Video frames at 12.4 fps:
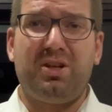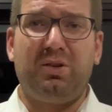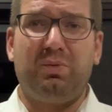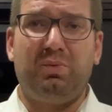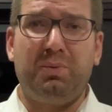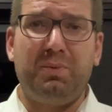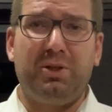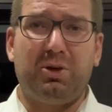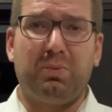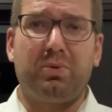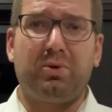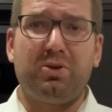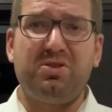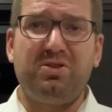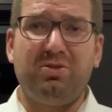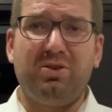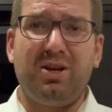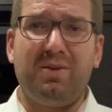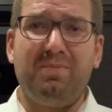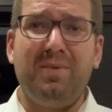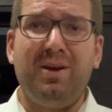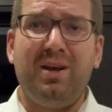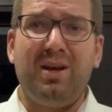and the woman approached to him